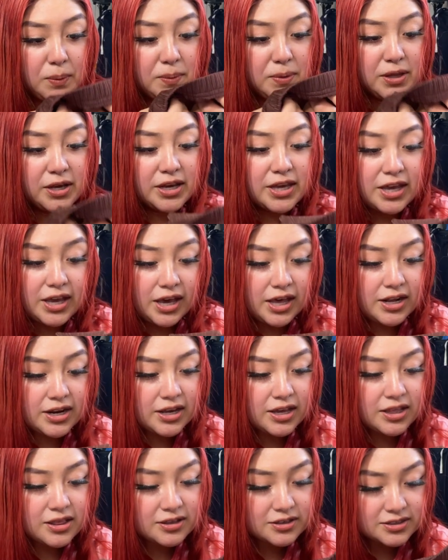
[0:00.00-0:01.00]
I'm looking at
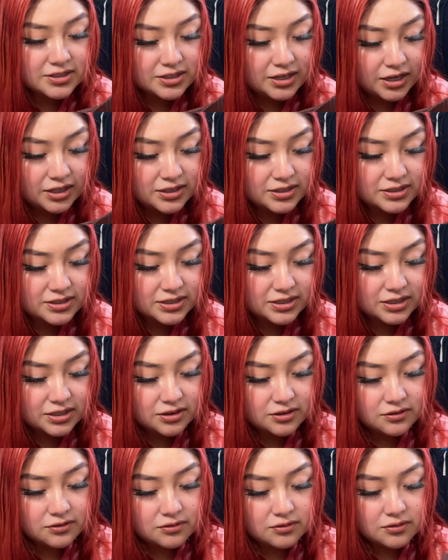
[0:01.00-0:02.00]
it, it looks kind of
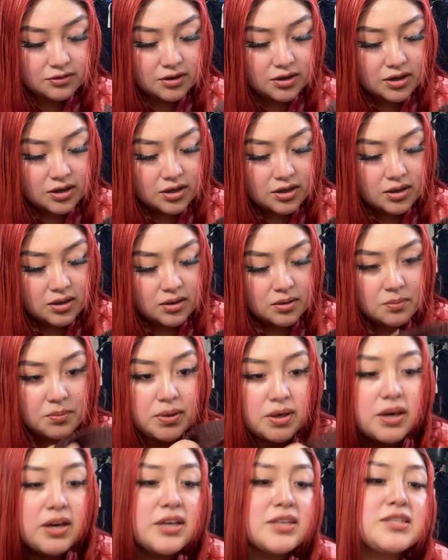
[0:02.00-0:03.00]
see-through.
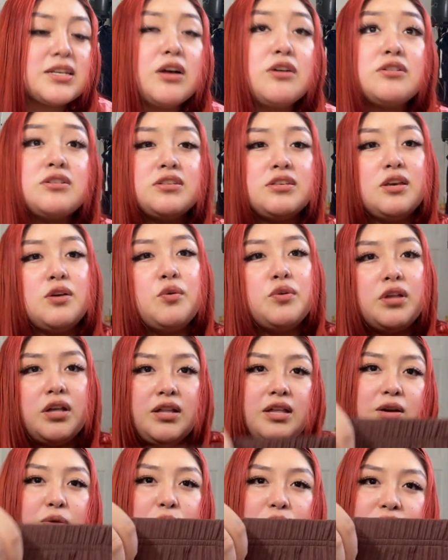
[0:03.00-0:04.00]
But I guess I'll see when I,
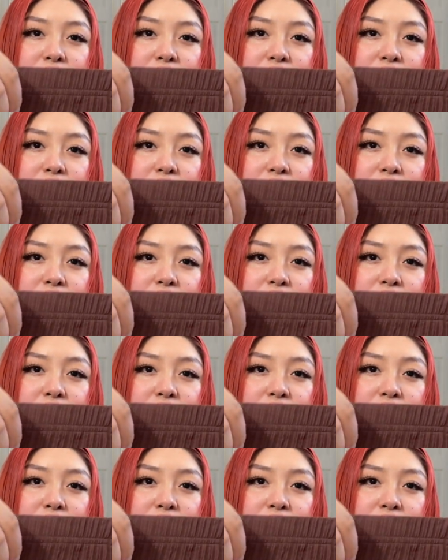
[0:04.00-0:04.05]
like,